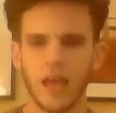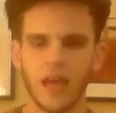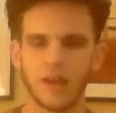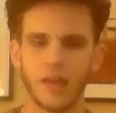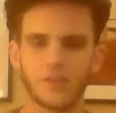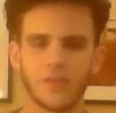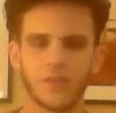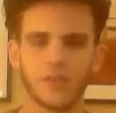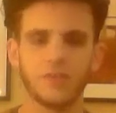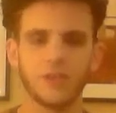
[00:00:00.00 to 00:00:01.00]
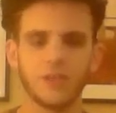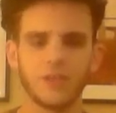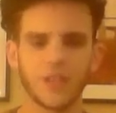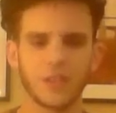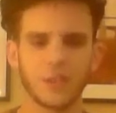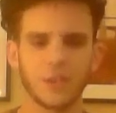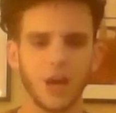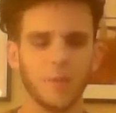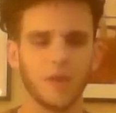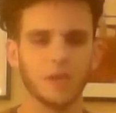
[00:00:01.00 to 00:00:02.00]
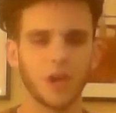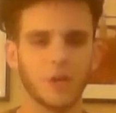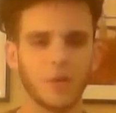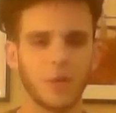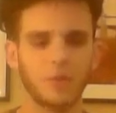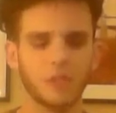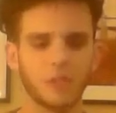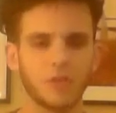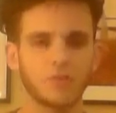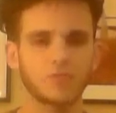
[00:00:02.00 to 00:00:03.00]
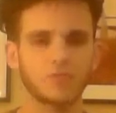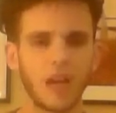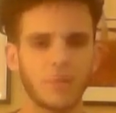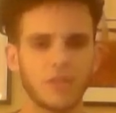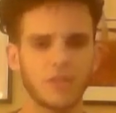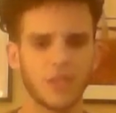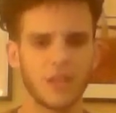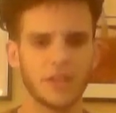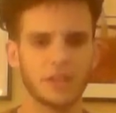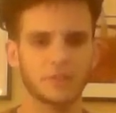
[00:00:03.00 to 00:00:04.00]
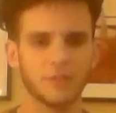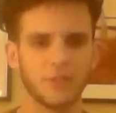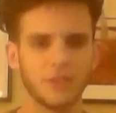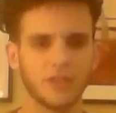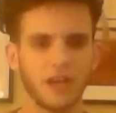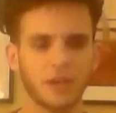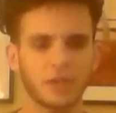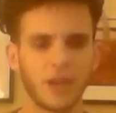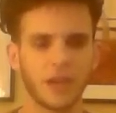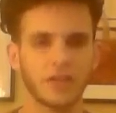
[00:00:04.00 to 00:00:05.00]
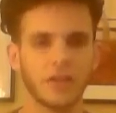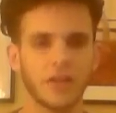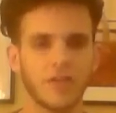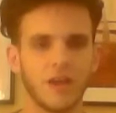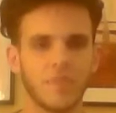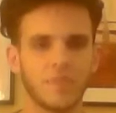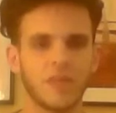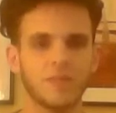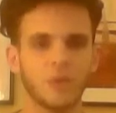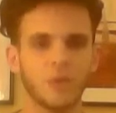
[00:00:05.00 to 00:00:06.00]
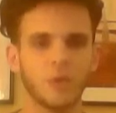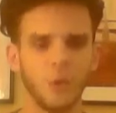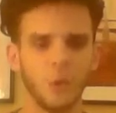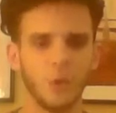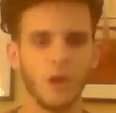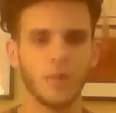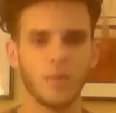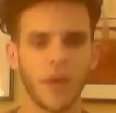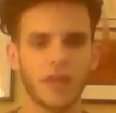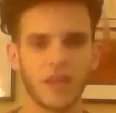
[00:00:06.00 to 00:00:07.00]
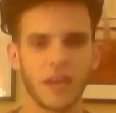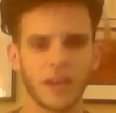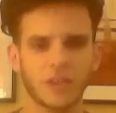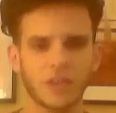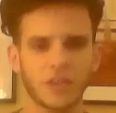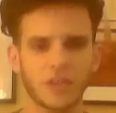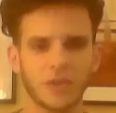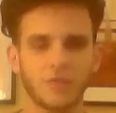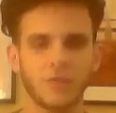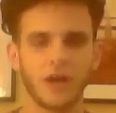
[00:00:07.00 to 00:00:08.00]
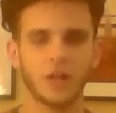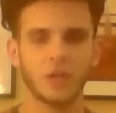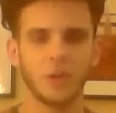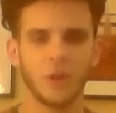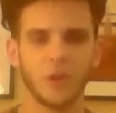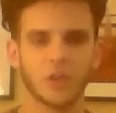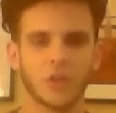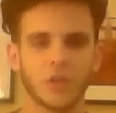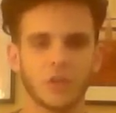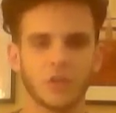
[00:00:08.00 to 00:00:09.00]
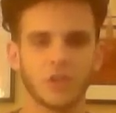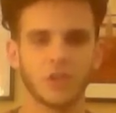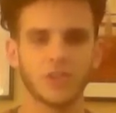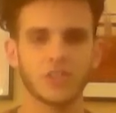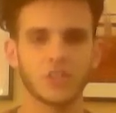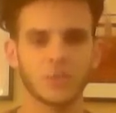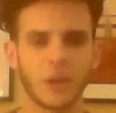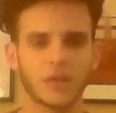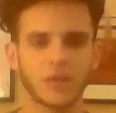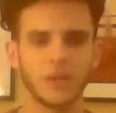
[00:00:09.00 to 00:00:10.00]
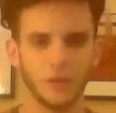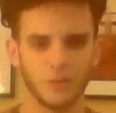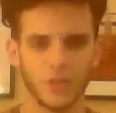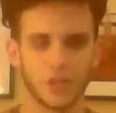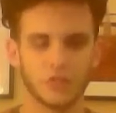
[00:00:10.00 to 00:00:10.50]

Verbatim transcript: And I think that if you can set those up and talk about broken promises in an explicit contract, that people who pay taxes, and follow laws should at least expect the government